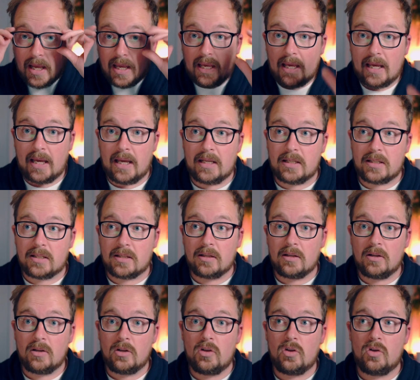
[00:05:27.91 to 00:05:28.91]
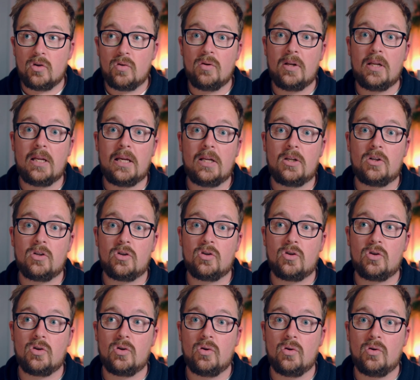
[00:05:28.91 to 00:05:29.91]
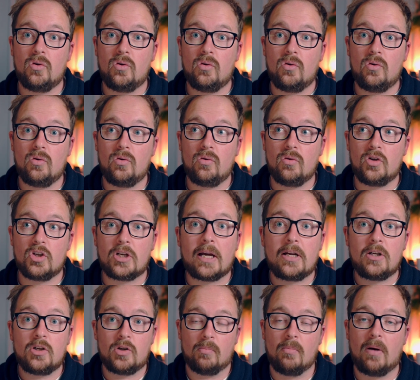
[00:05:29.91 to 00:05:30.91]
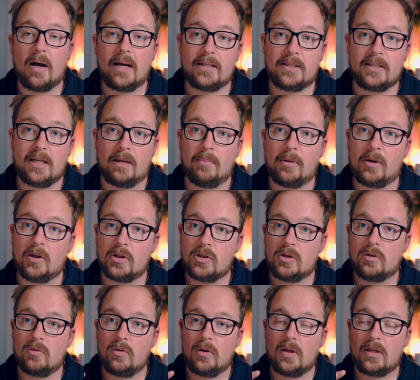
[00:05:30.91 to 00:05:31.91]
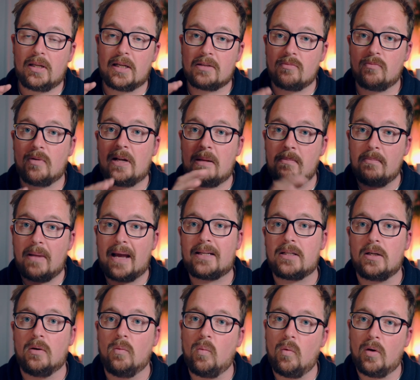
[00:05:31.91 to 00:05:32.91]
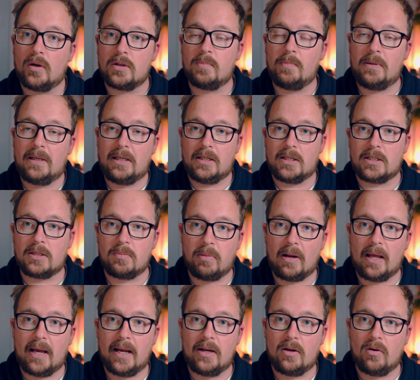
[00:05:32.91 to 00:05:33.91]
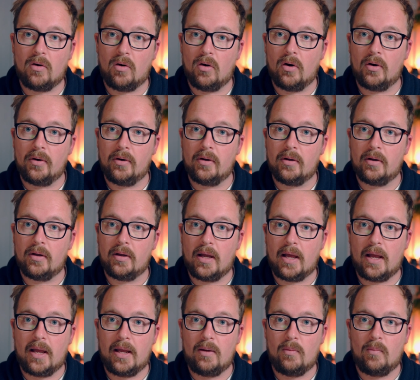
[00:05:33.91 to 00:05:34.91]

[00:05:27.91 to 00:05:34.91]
is you need to change your mindset because it doesn't really matter what's being displayed on a